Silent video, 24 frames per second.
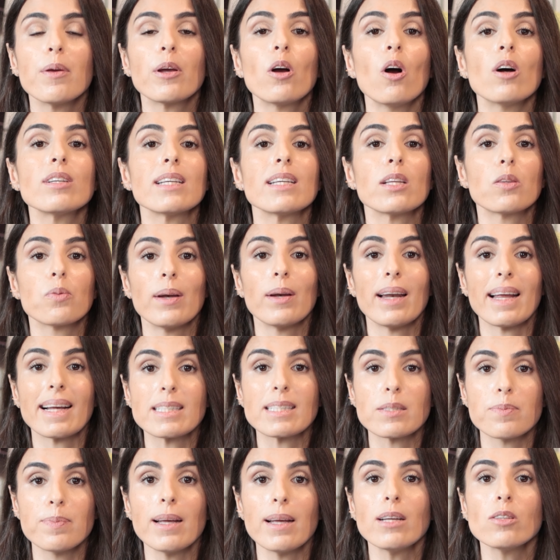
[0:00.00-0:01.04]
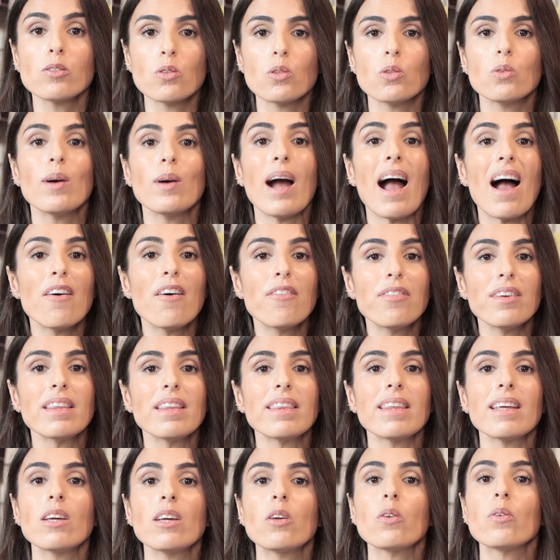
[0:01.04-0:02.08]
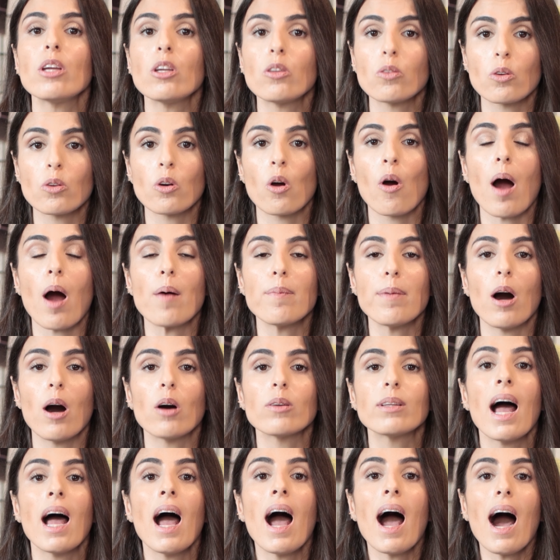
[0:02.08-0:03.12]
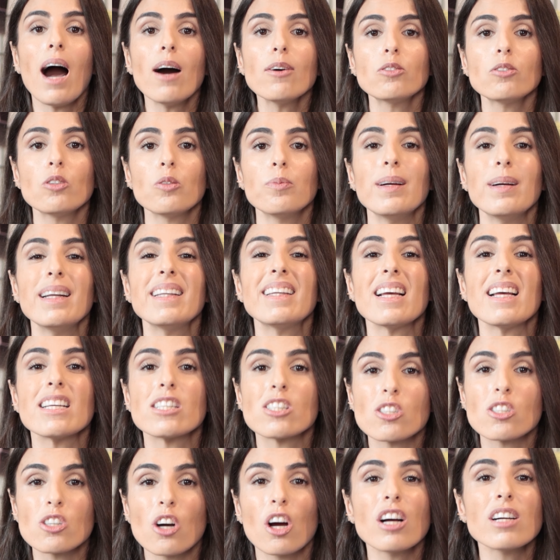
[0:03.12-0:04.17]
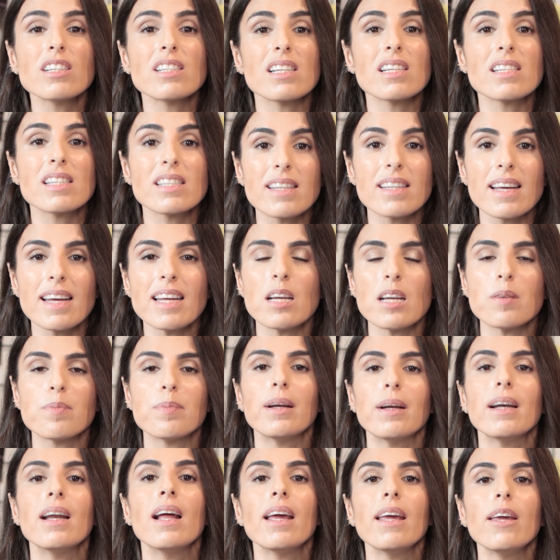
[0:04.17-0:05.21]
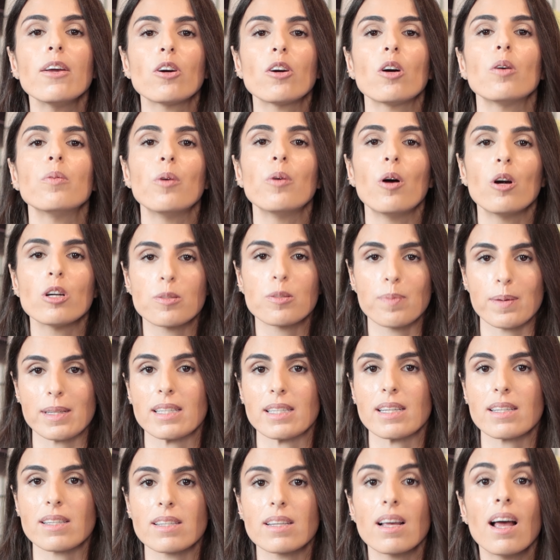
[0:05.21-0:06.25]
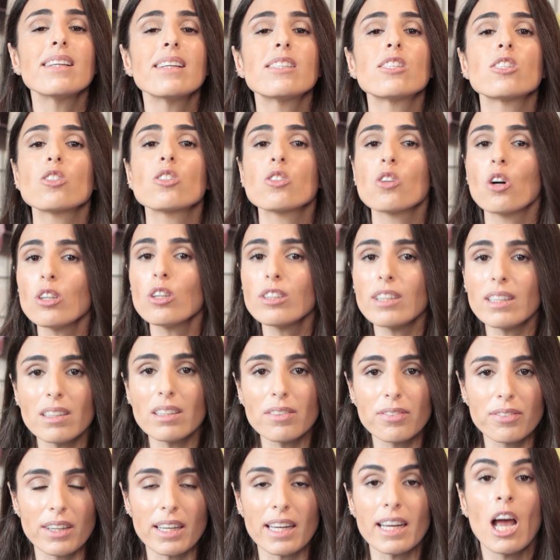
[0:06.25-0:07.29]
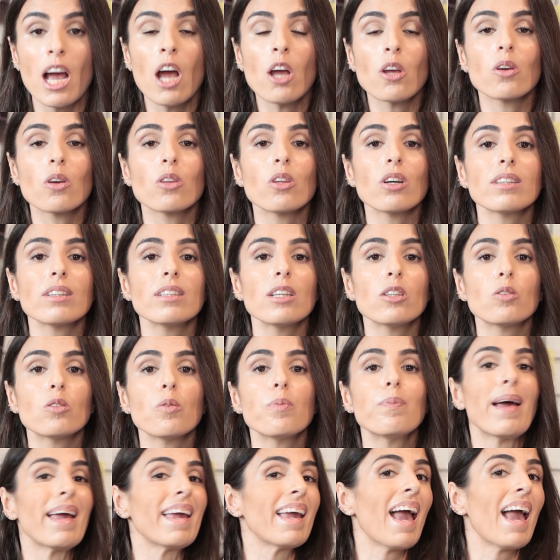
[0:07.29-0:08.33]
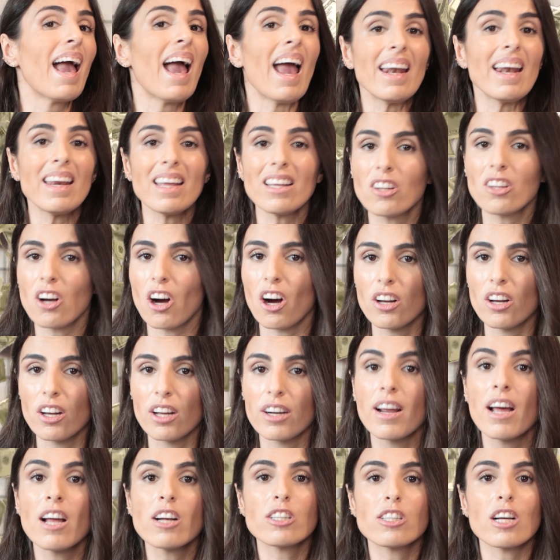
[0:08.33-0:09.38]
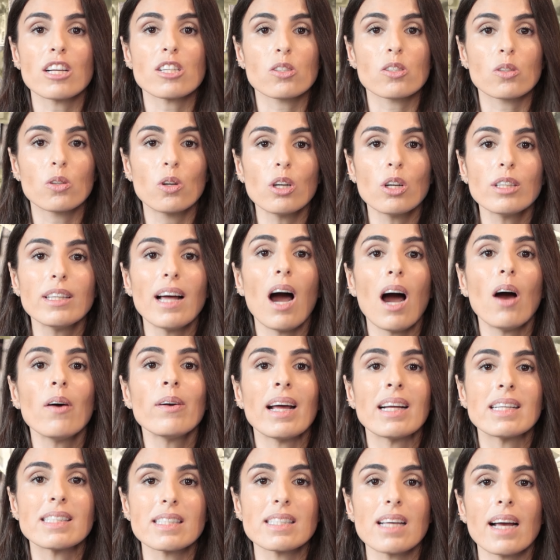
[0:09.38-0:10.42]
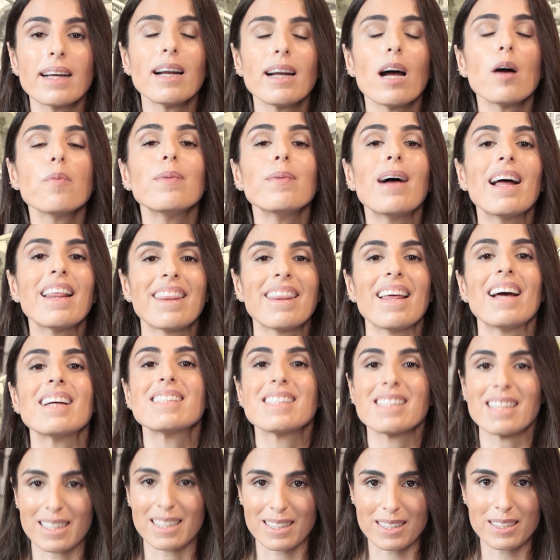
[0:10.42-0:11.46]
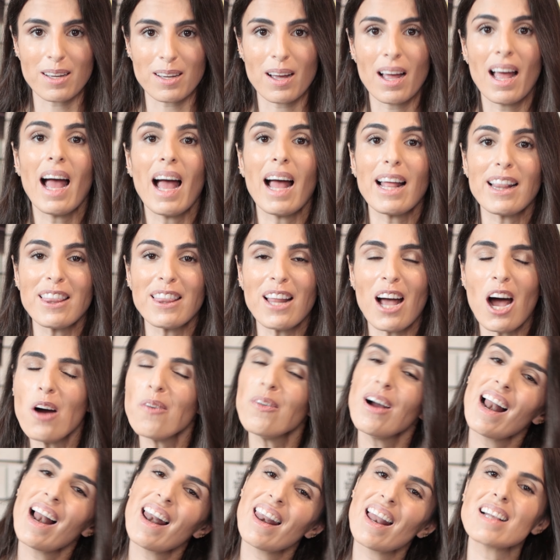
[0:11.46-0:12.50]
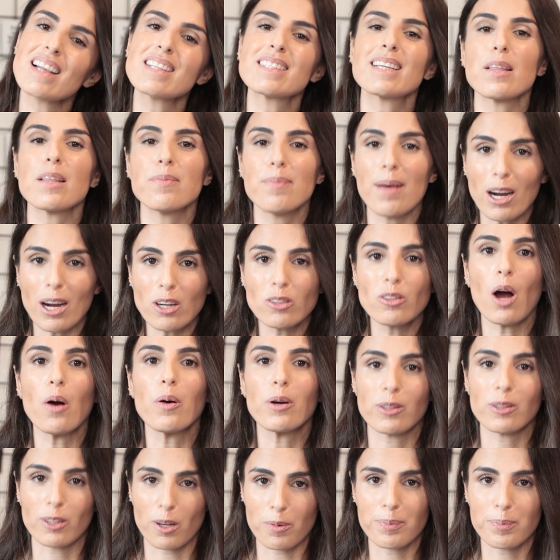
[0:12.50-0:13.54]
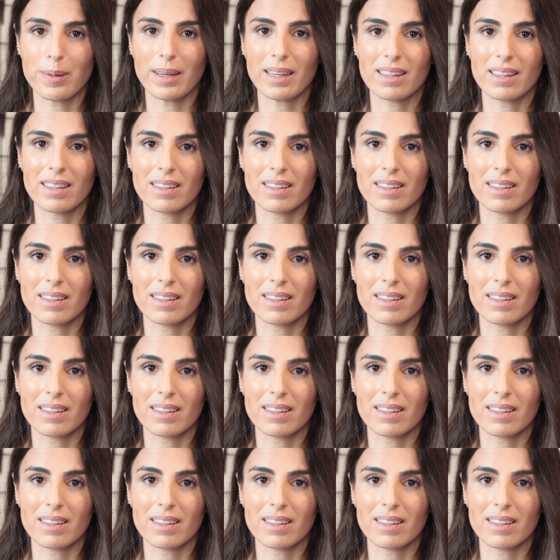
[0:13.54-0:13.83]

because it will explain to you everything you need to know about how to build a strong, sustainable e-commerce business. It's totally free. You don't need to pay any dollar just go down and sign up and that's it. And now let's get back to our topic.